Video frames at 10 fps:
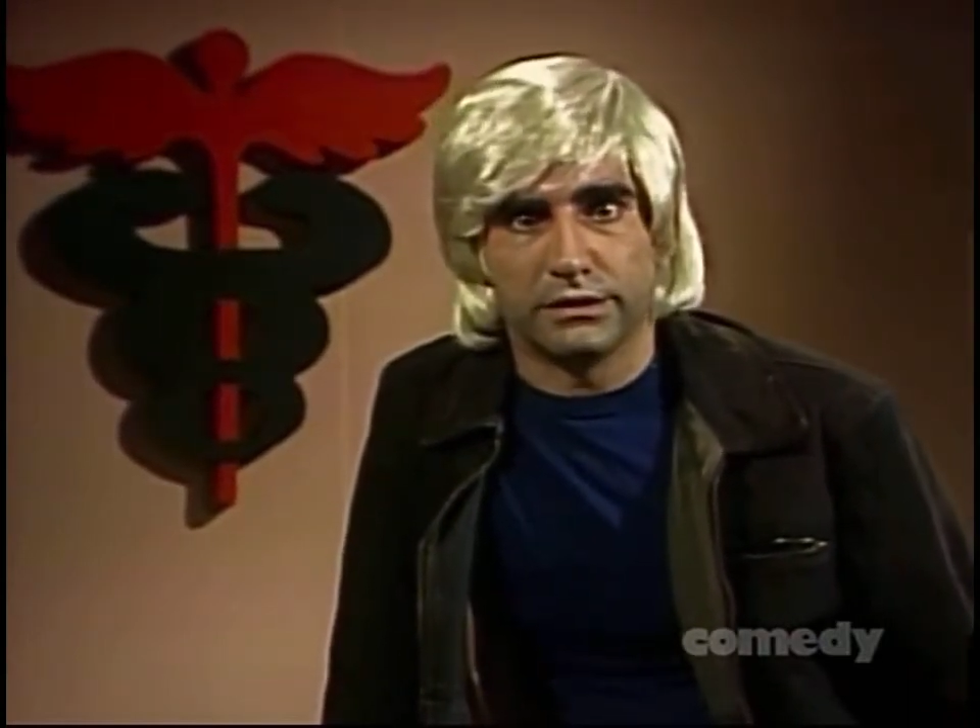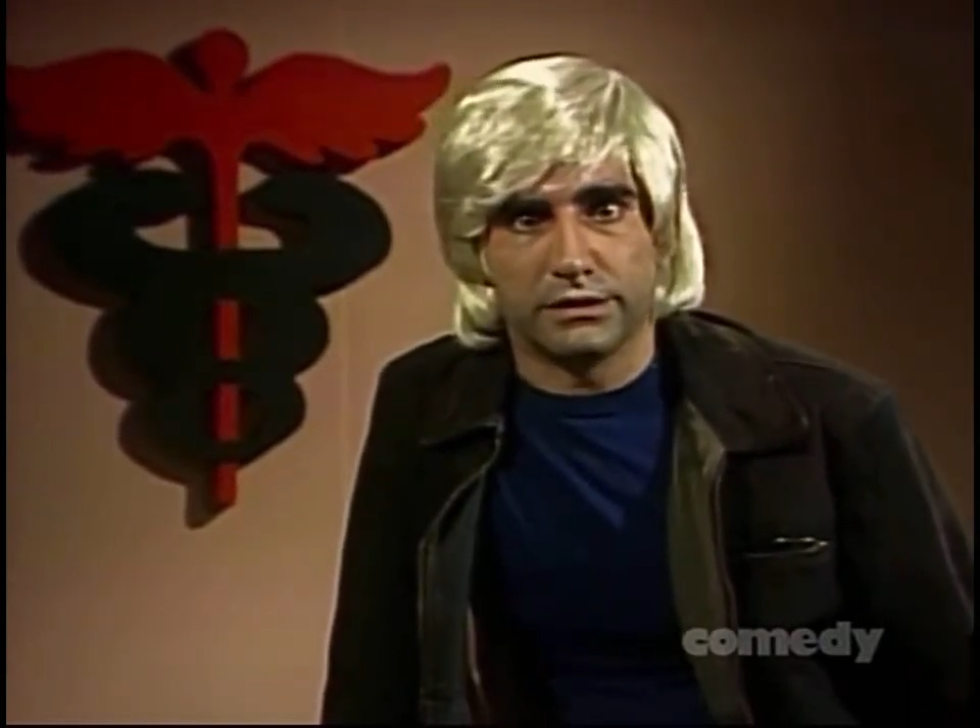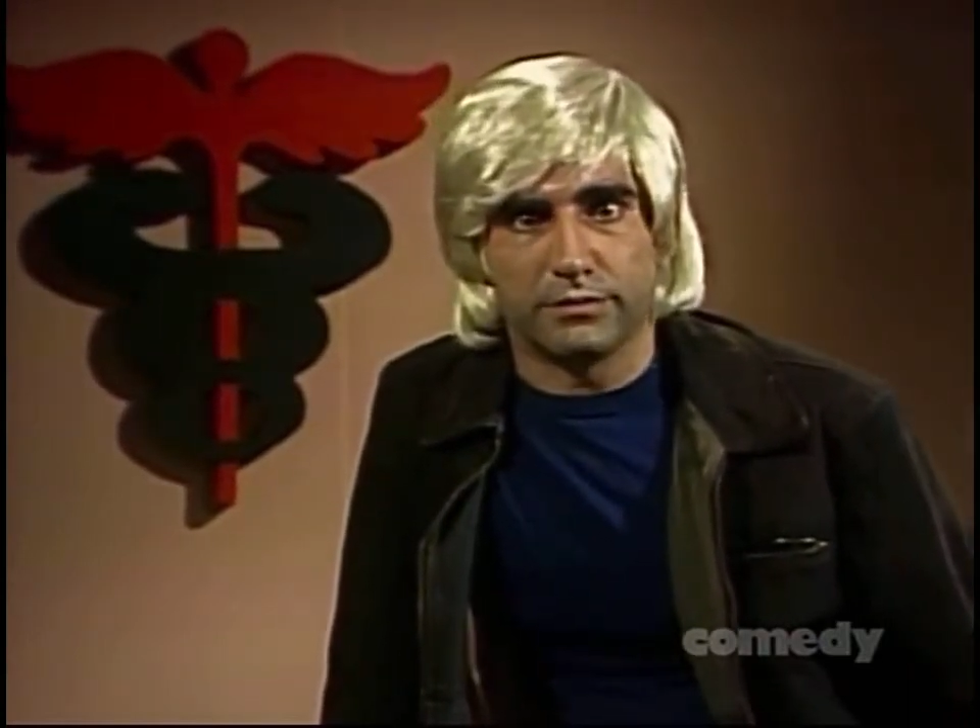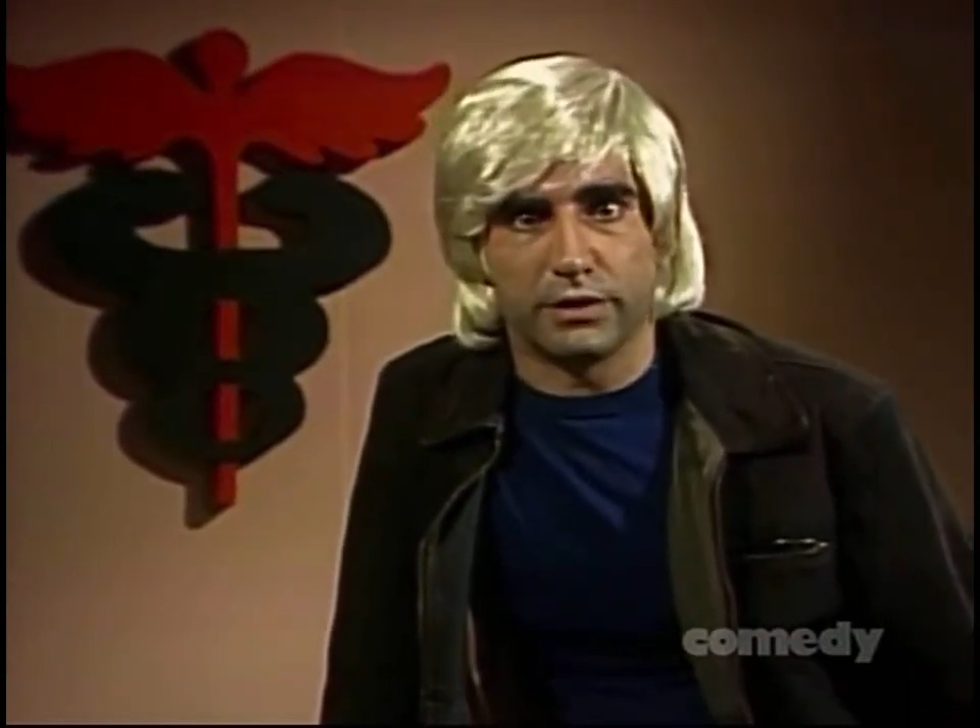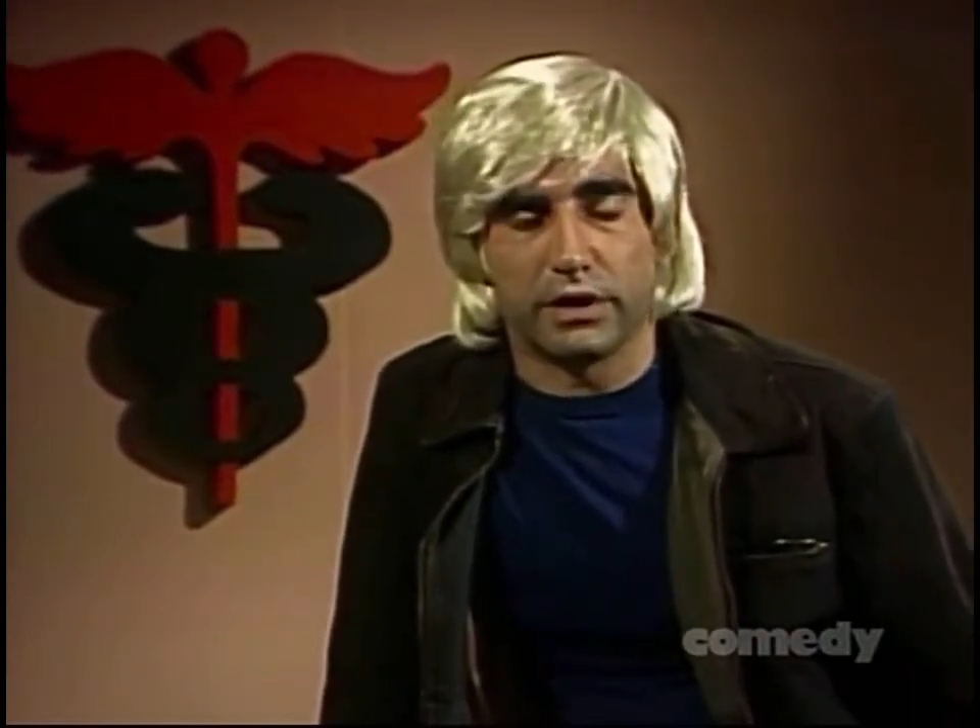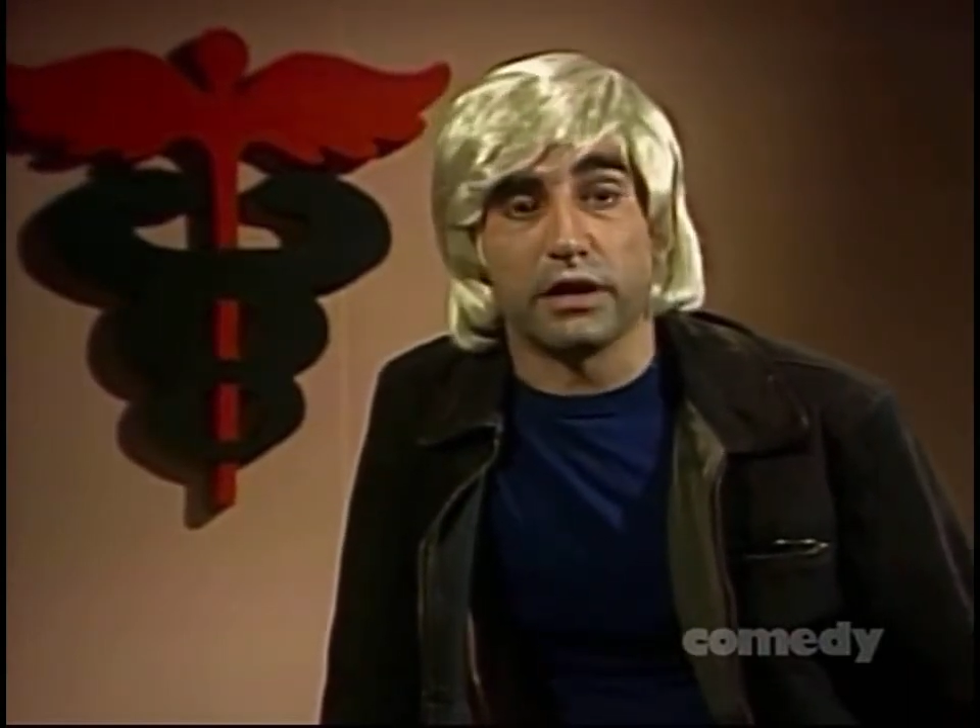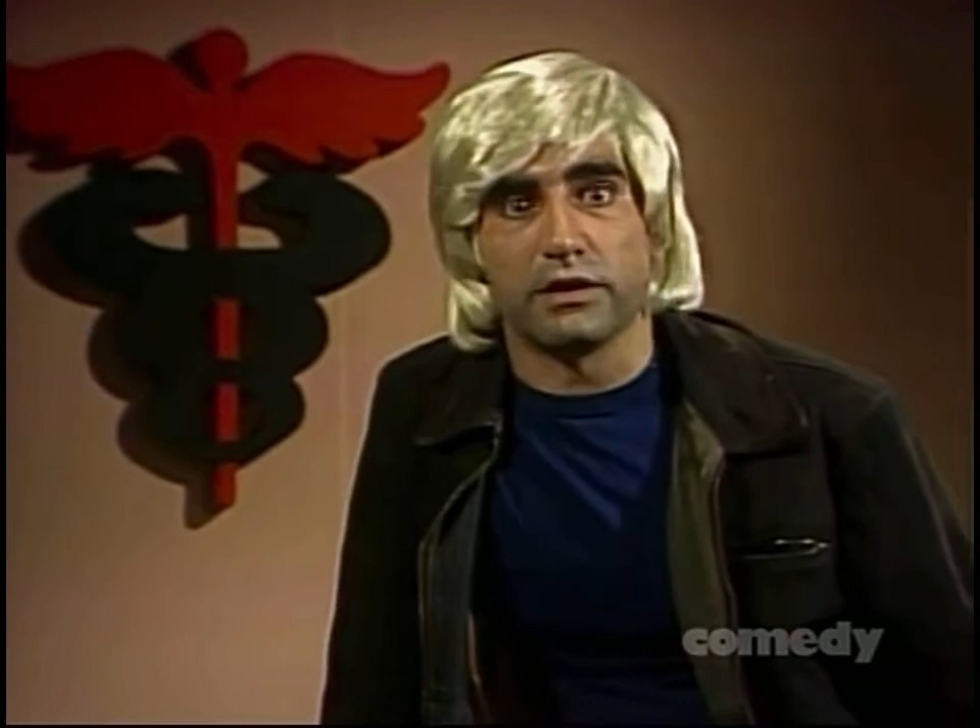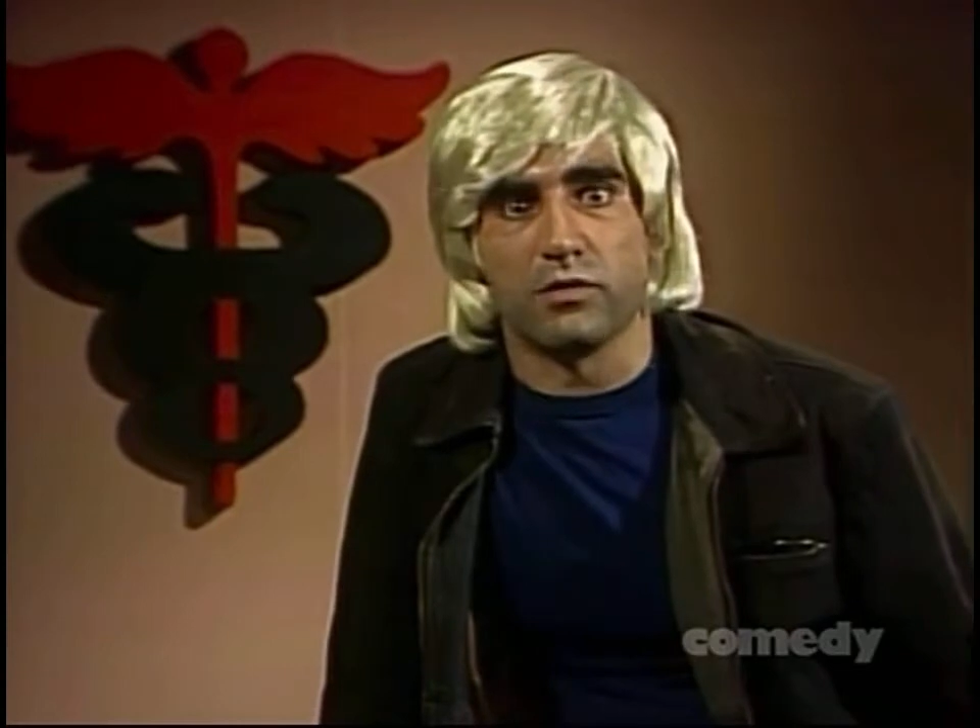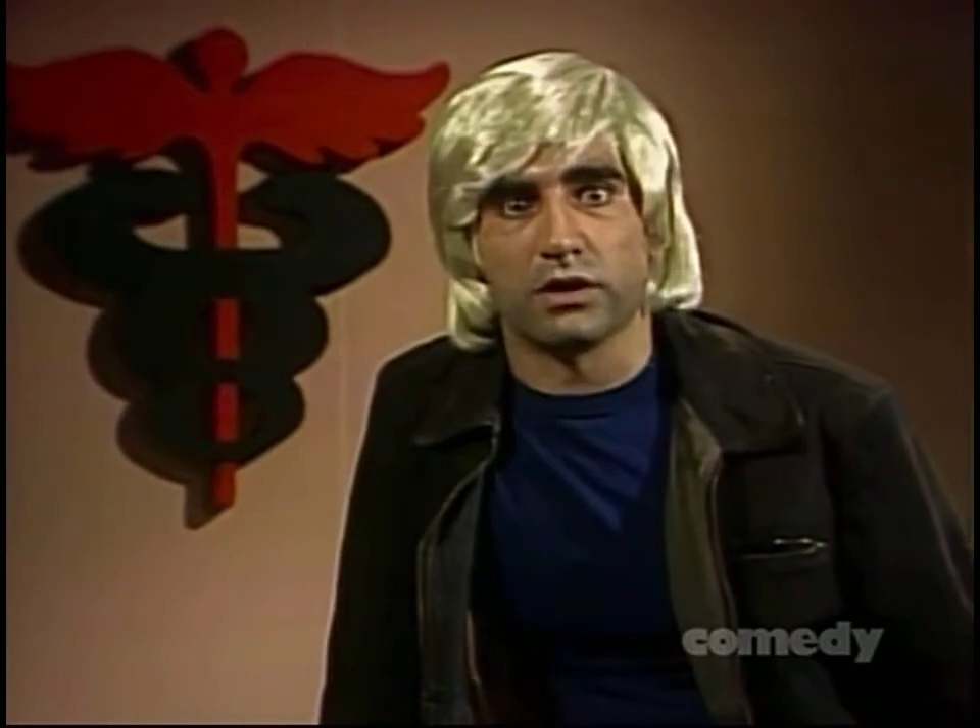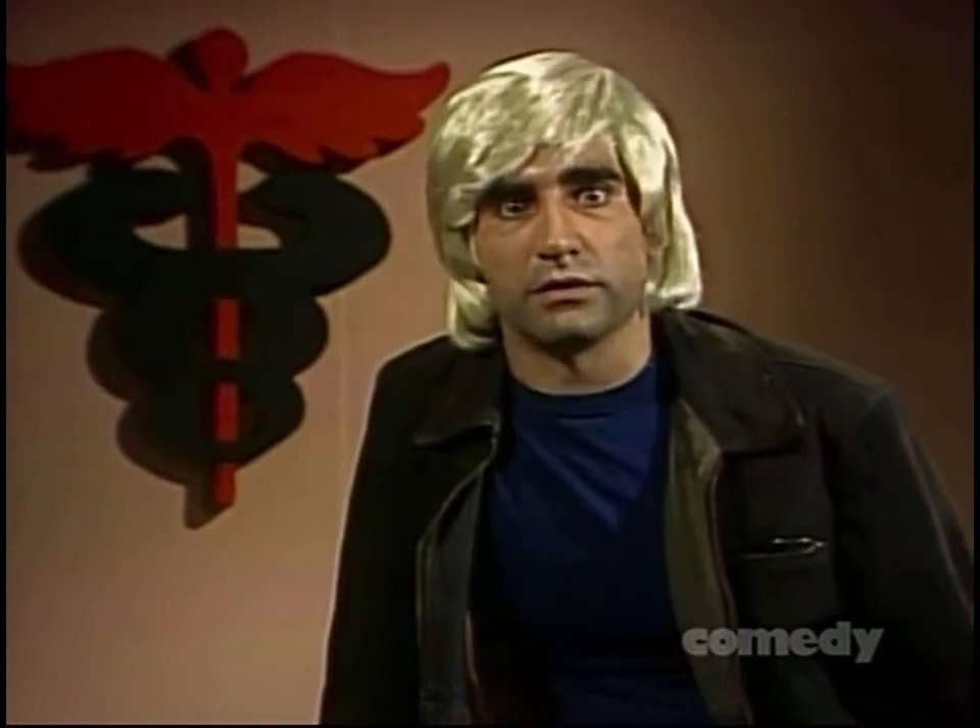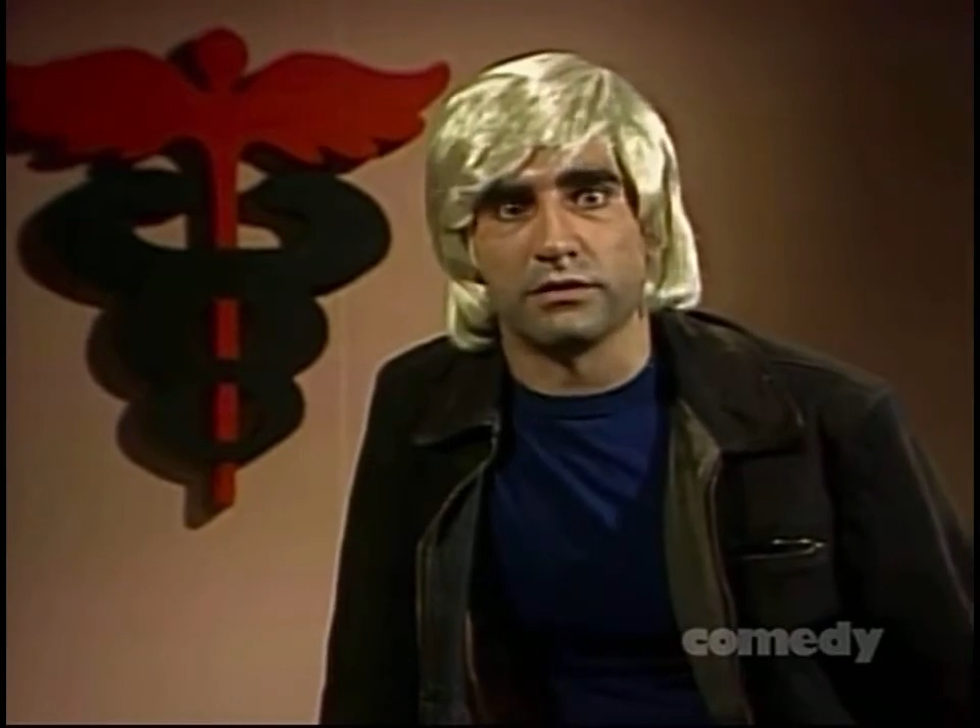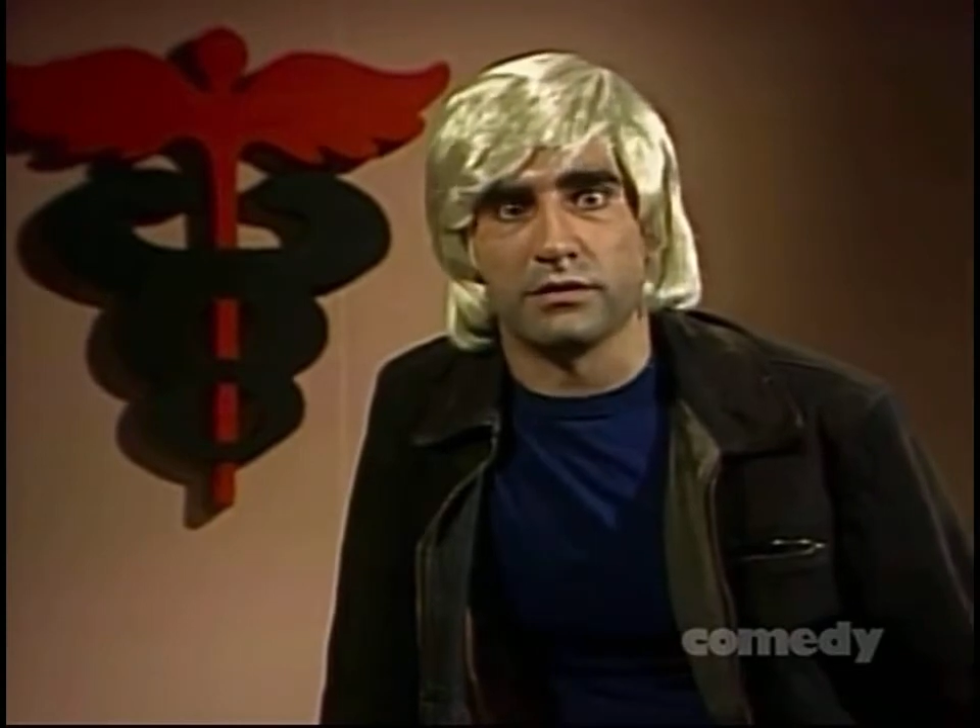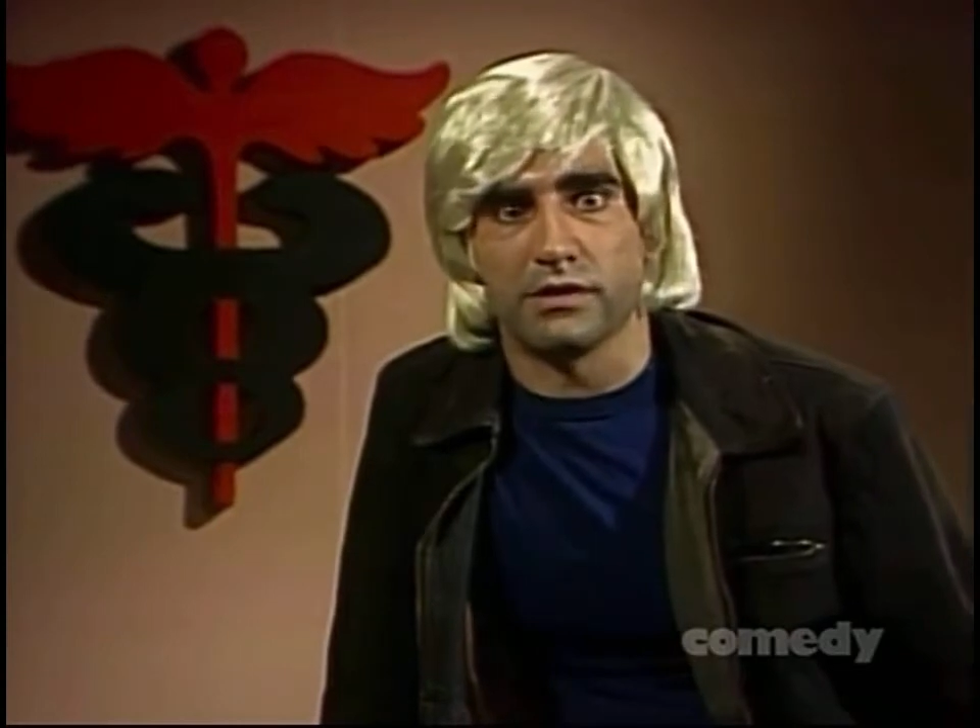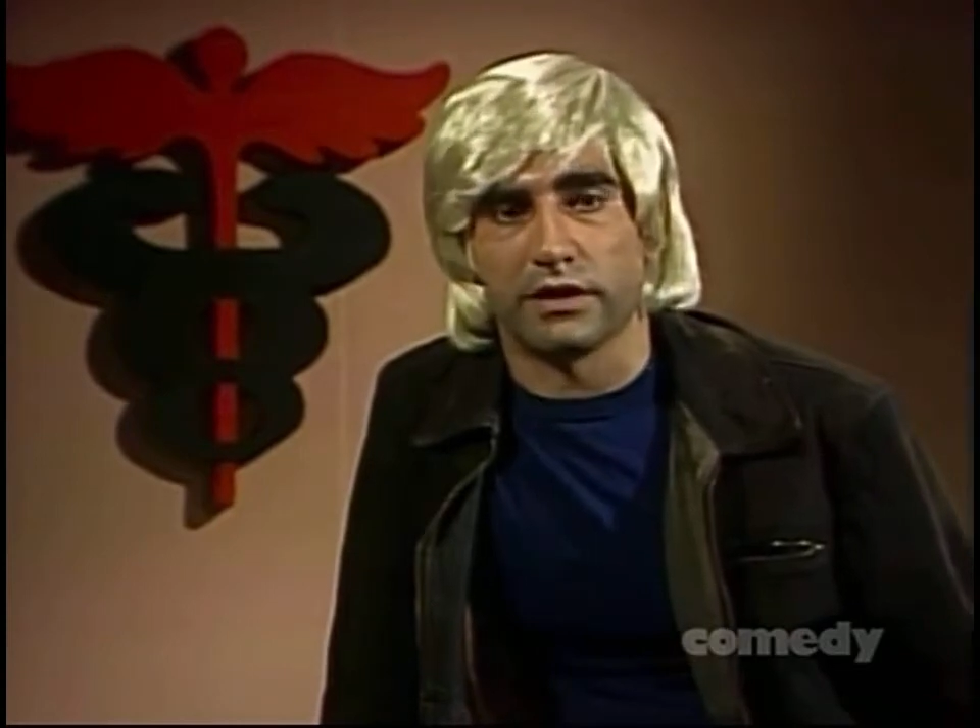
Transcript: but anyone